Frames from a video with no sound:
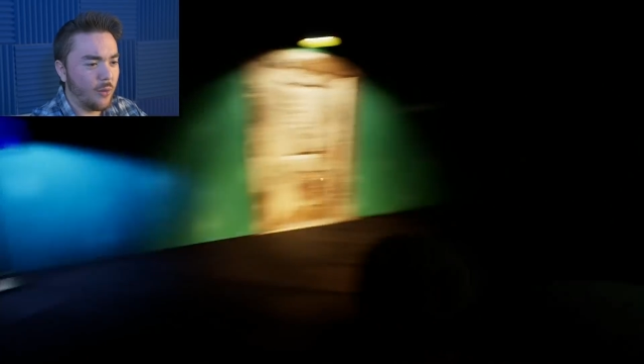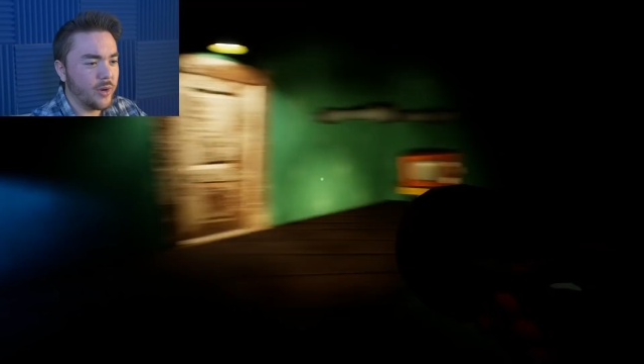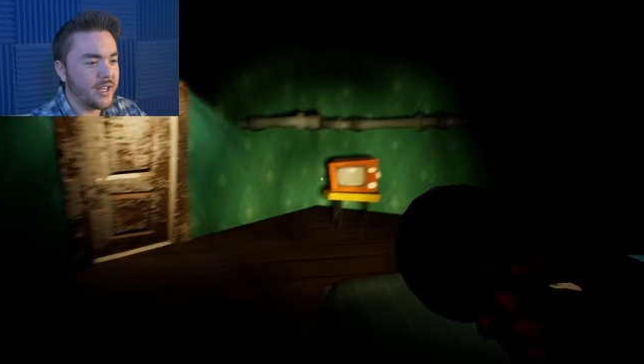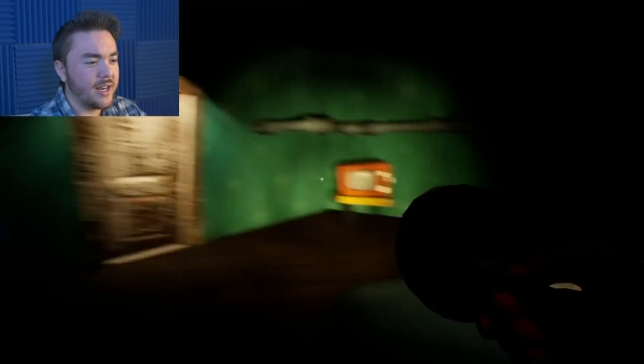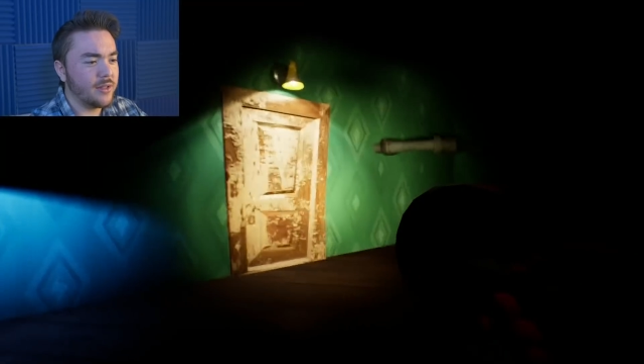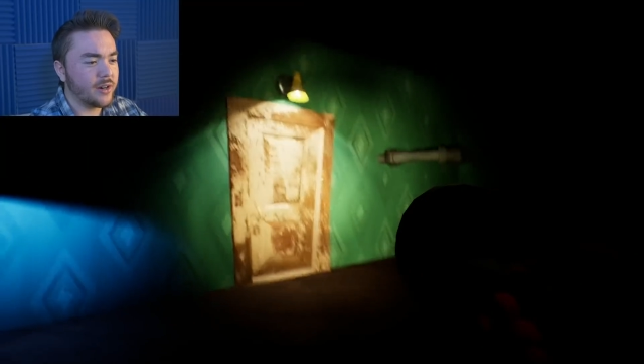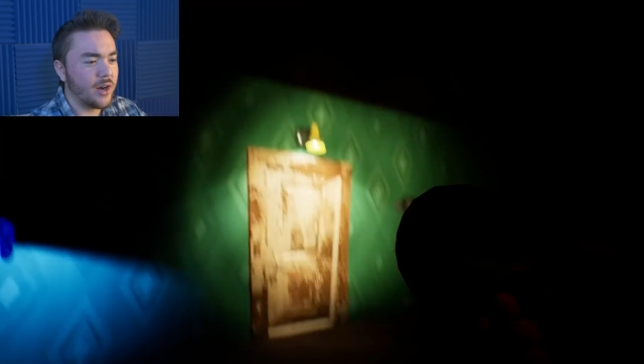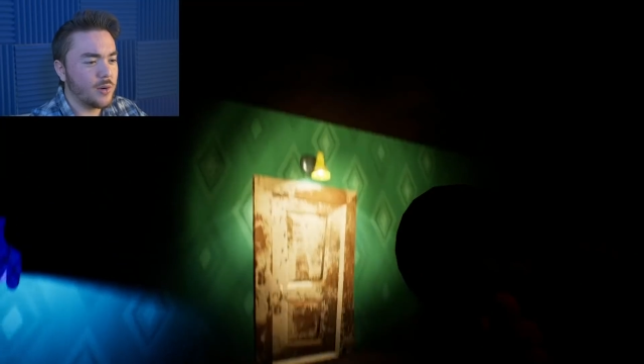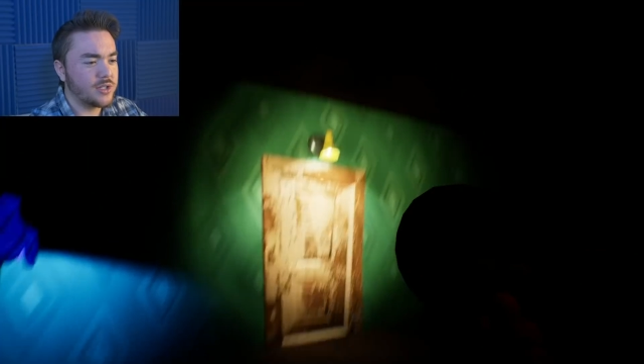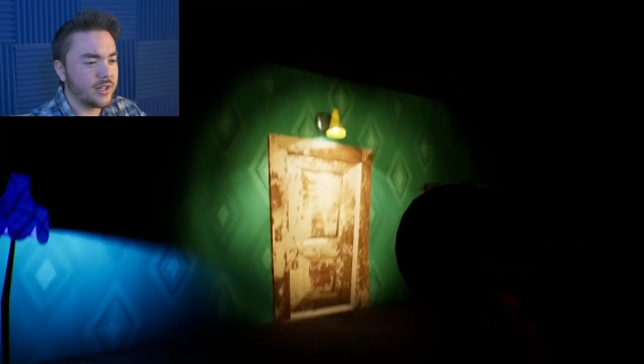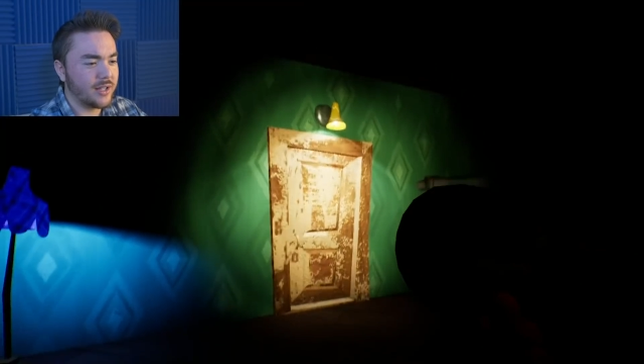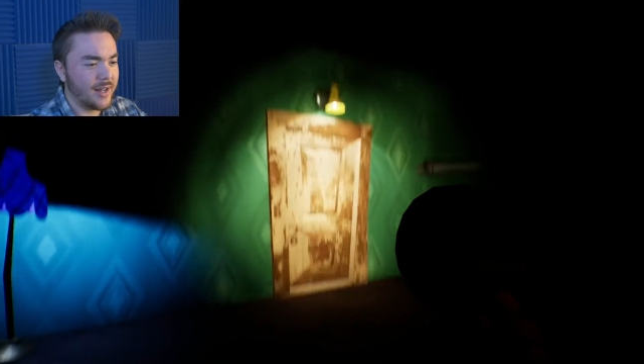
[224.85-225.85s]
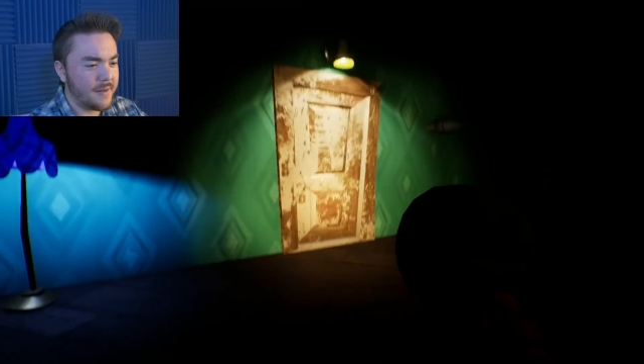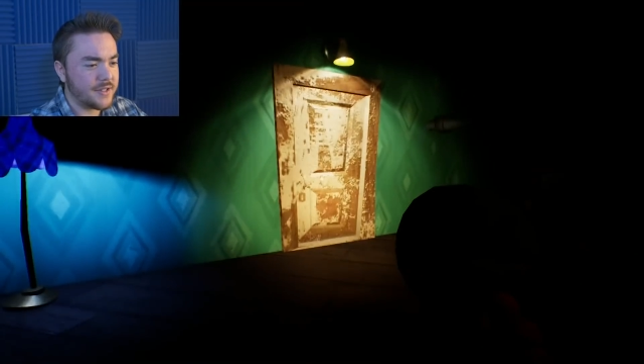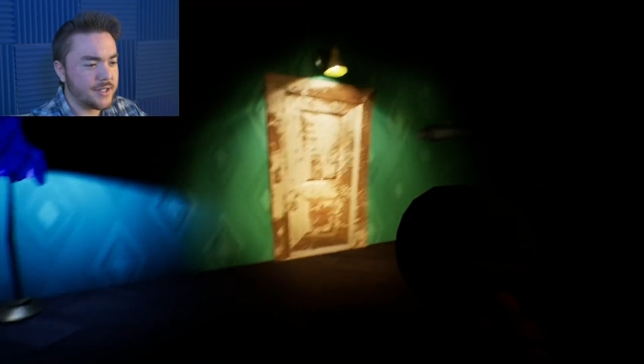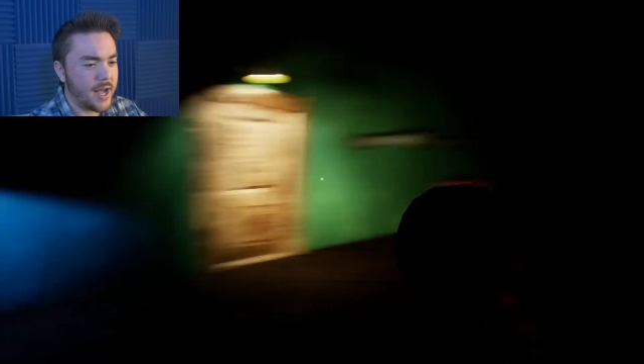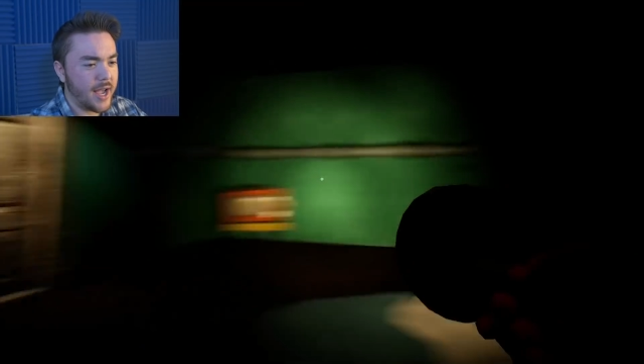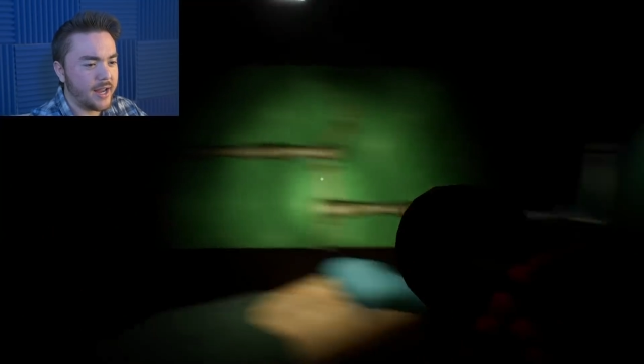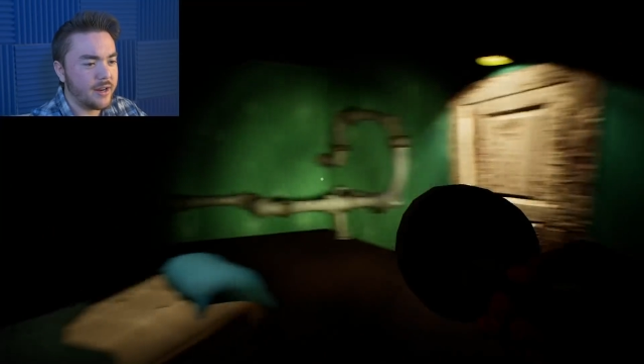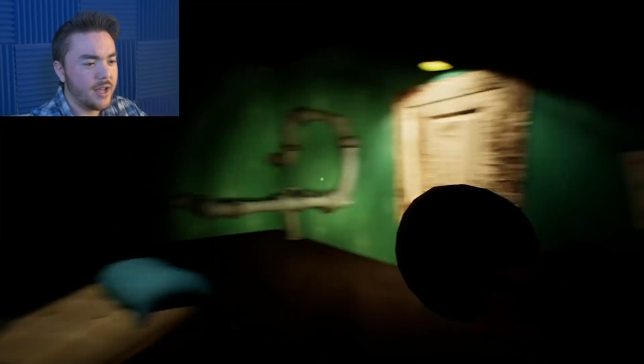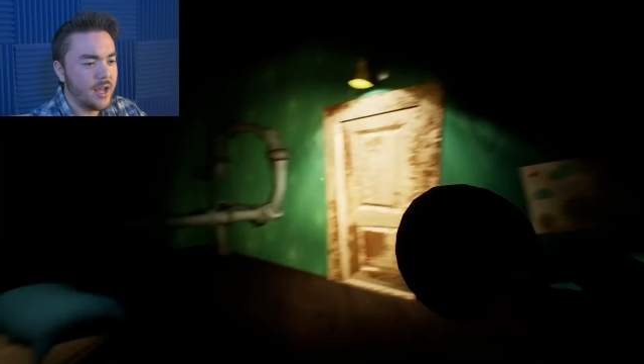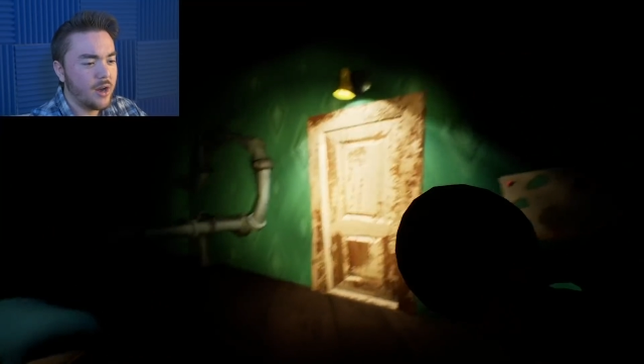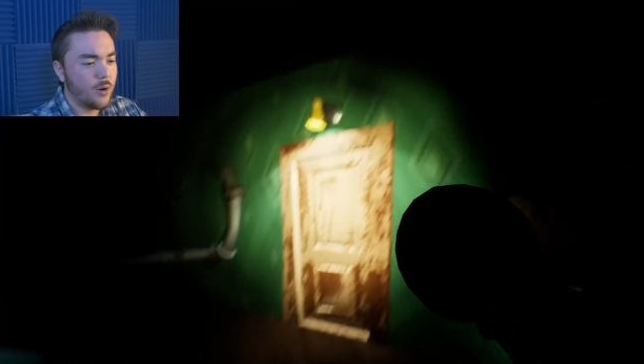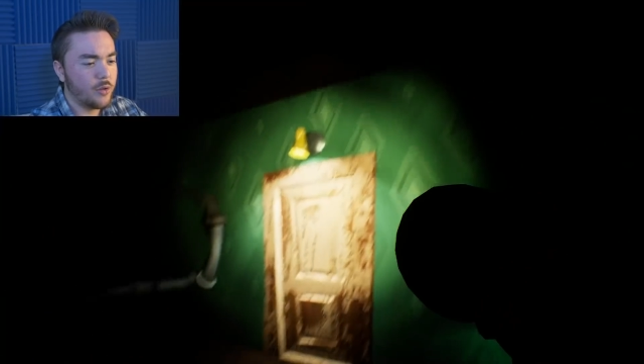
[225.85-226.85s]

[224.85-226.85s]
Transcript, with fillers: We can either go to the left side or